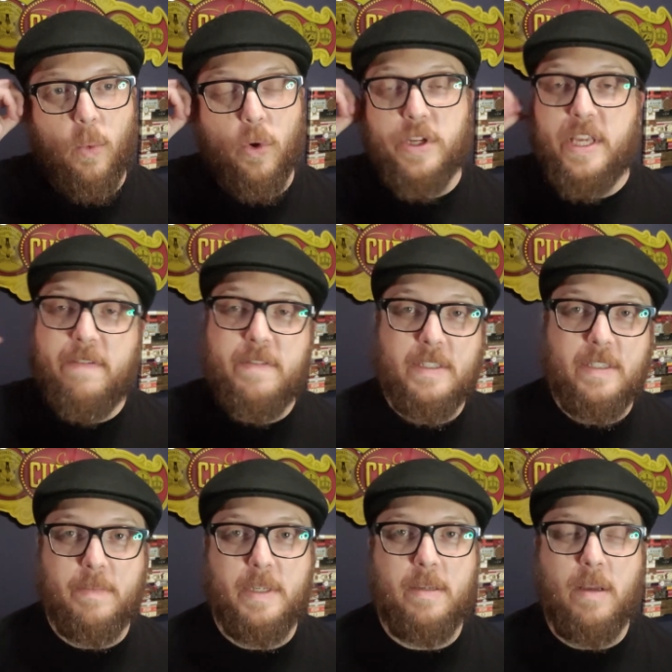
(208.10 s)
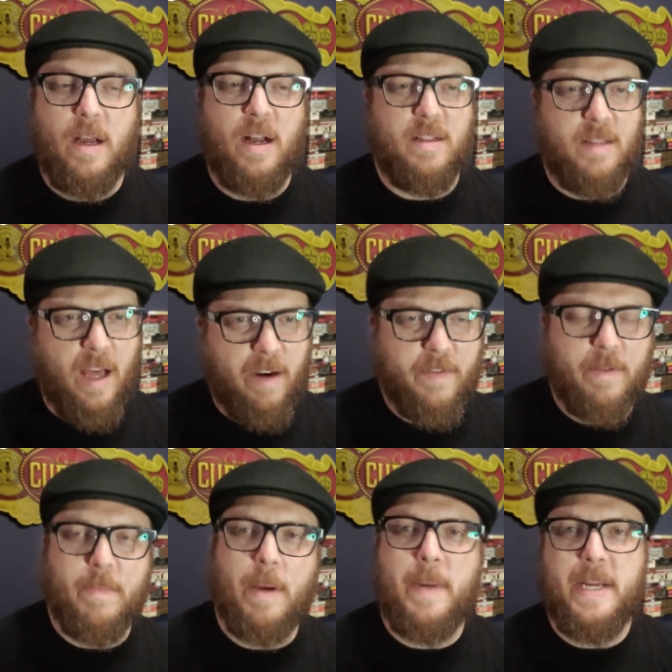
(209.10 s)
were gifted to me, a lot of
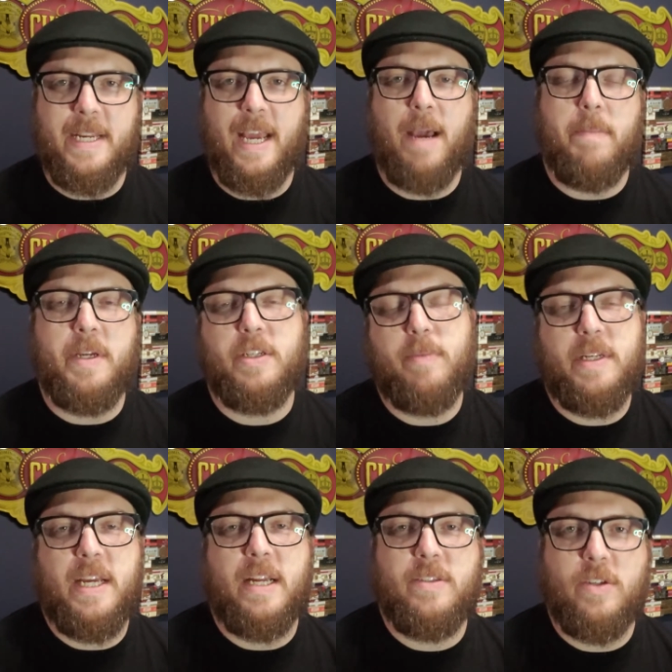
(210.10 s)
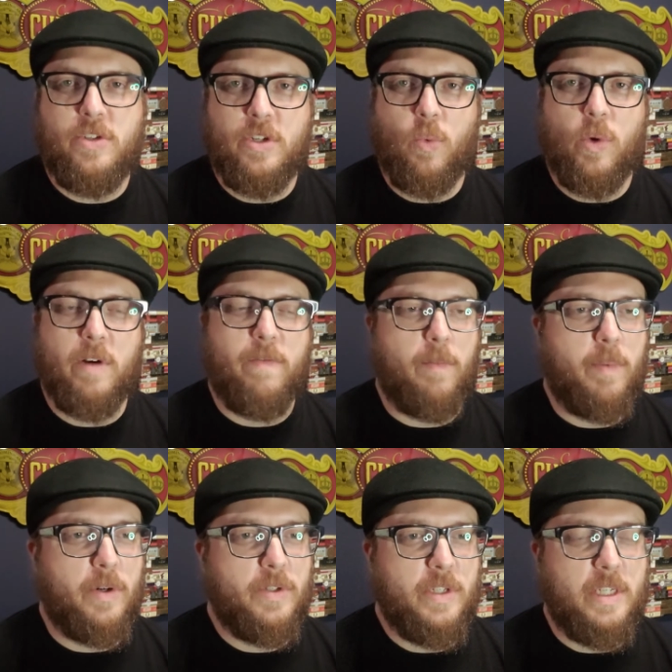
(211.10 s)
them by my dad, because my dad's such a wonderful
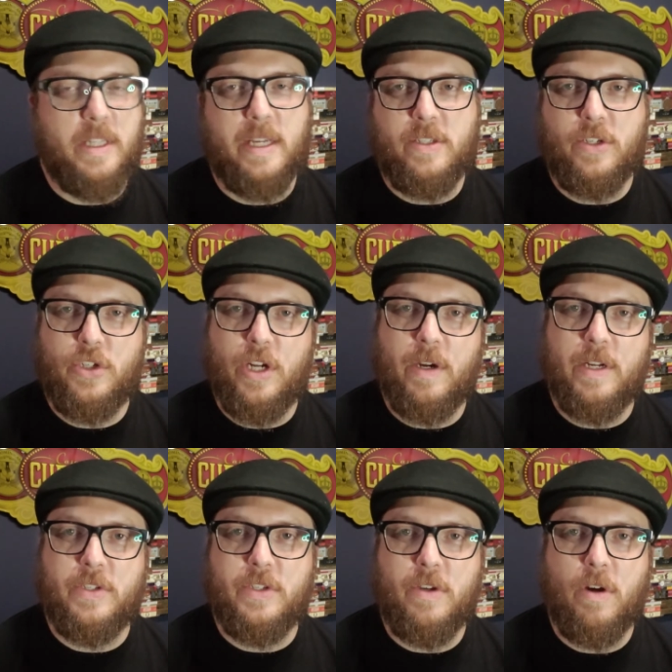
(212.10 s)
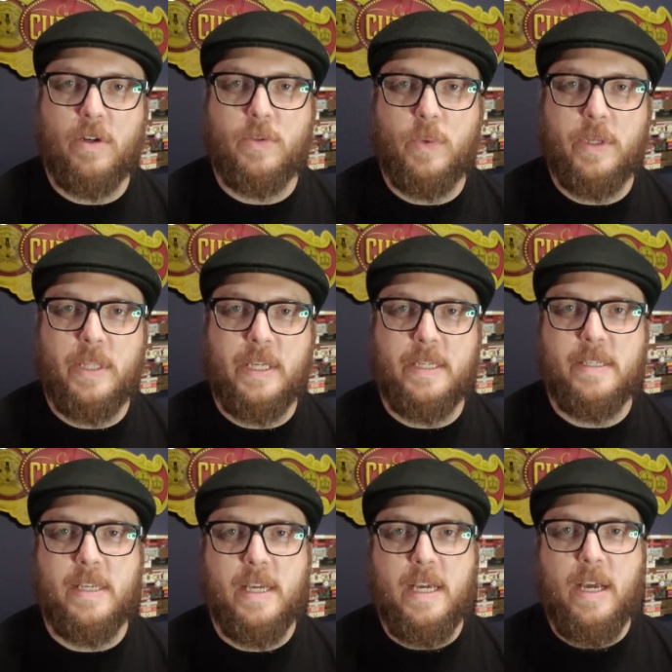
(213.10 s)
person. He likes to share his cigars with
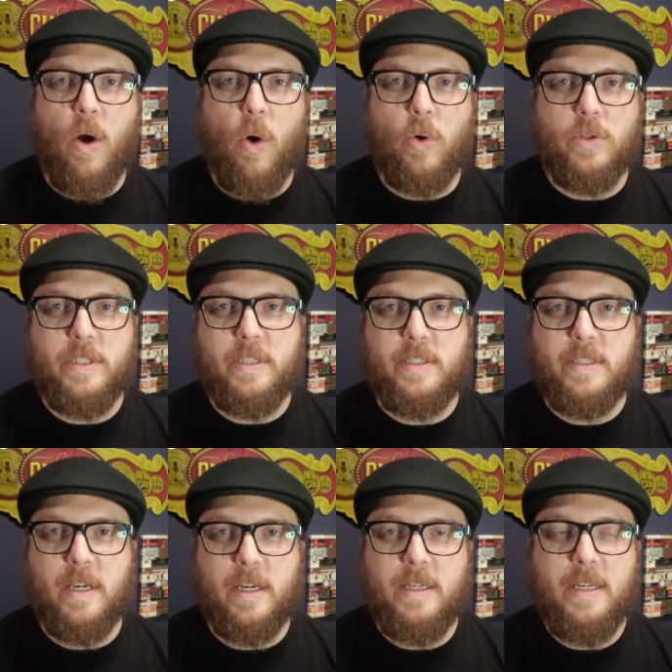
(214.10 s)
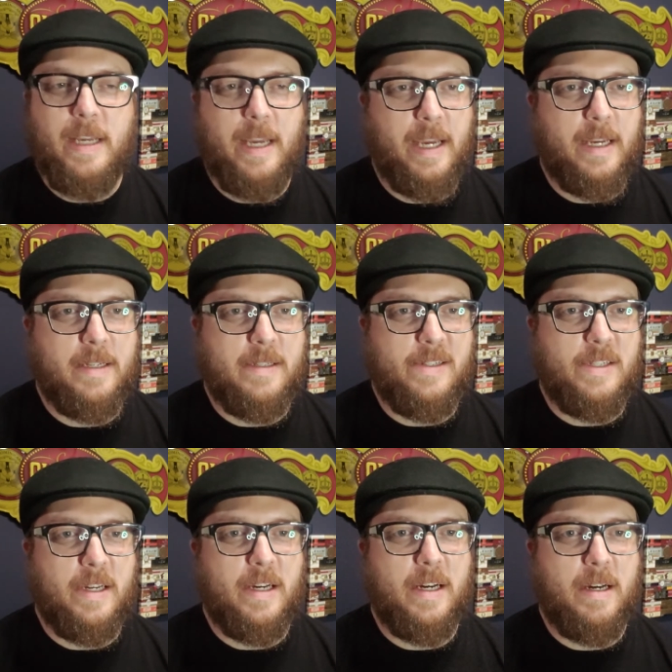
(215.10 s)
his oldest son, and
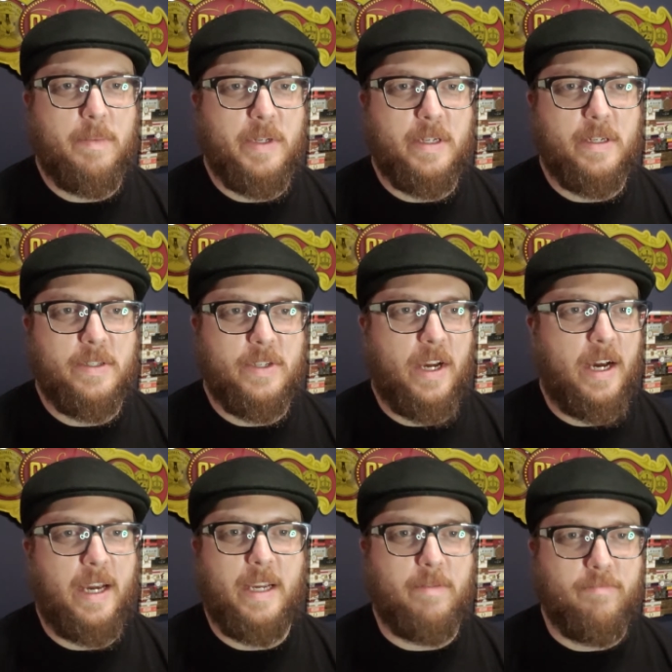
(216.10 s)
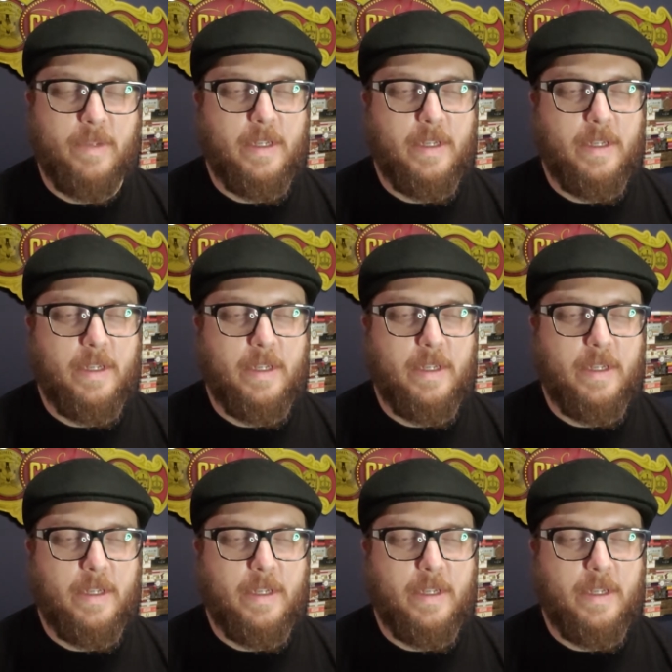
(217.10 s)
because I